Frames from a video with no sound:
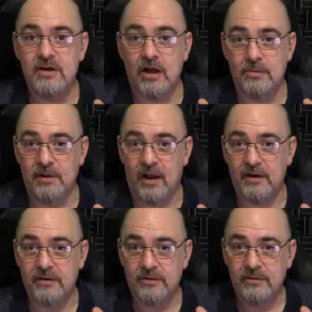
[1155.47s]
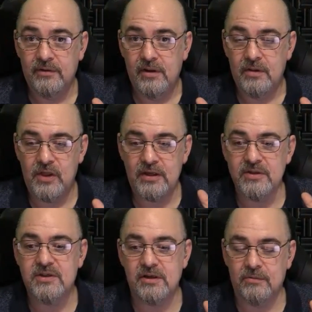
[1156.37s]
colorblind, they could
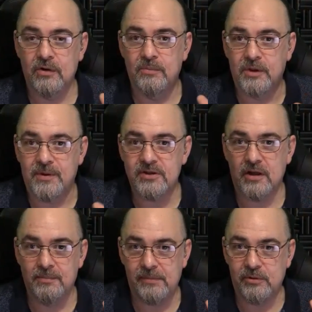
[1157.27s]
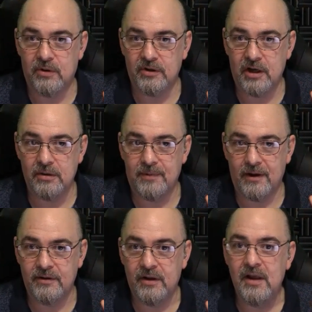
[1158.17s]
sit in a room with a bunch of other people who aren't
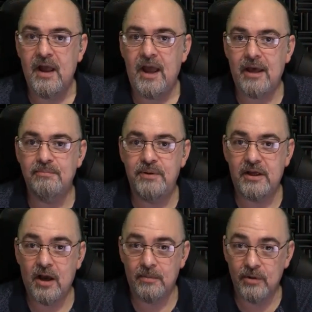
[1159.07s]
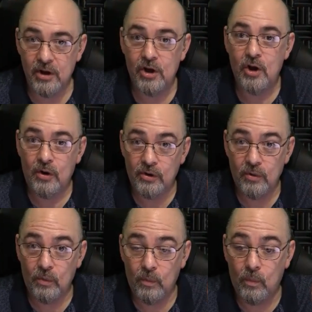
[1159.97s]
colorblind and become
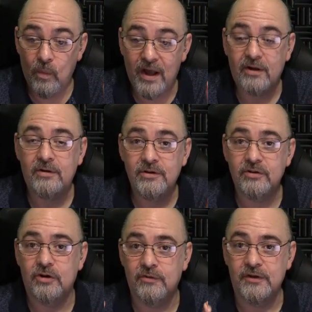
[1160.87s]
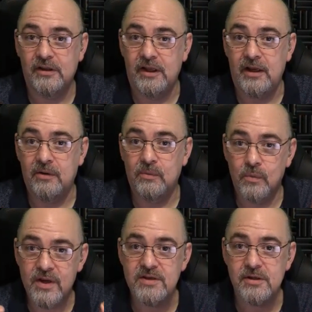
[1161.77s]
well deservedly,
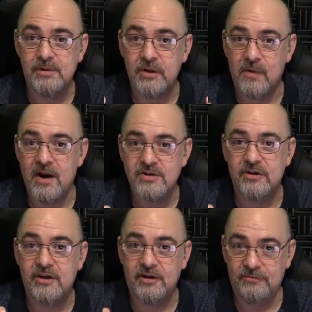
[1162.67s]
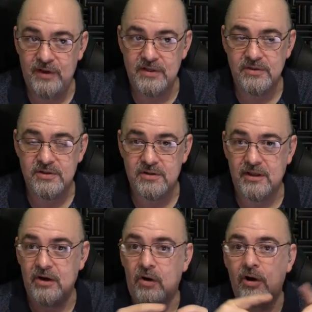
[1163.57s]
reasonably, rationally convinced
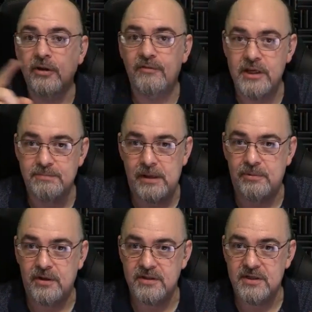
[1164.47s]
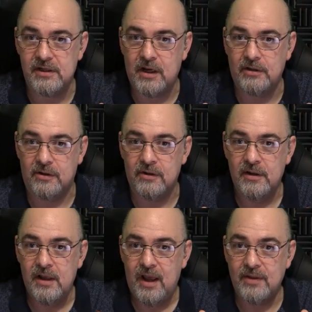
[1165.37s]
that all of these people can see color.
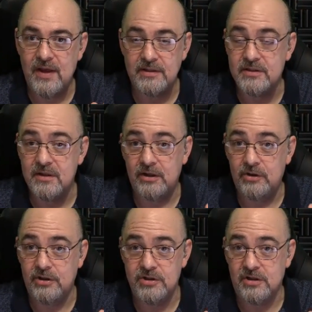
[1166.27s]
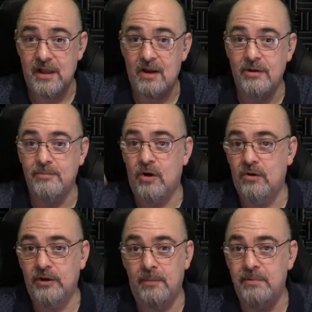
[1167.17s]
And that's, you can just allow them to
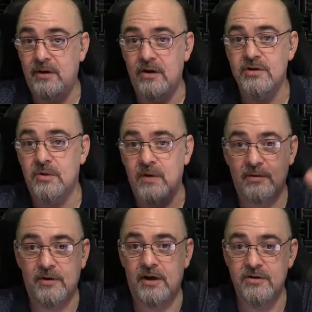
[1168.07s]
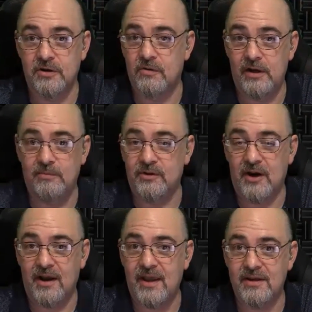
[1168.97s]
hold up, here's a red one, here's a green one that
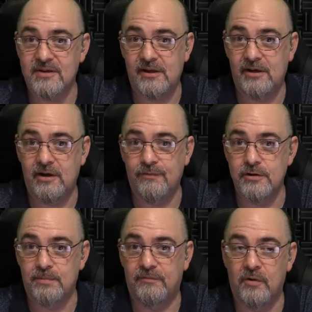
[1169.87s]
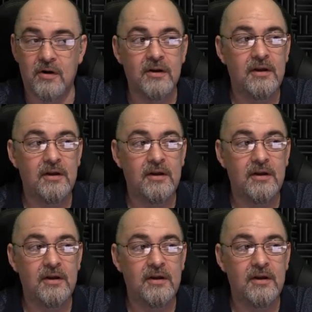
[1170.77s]
I can't see any difference before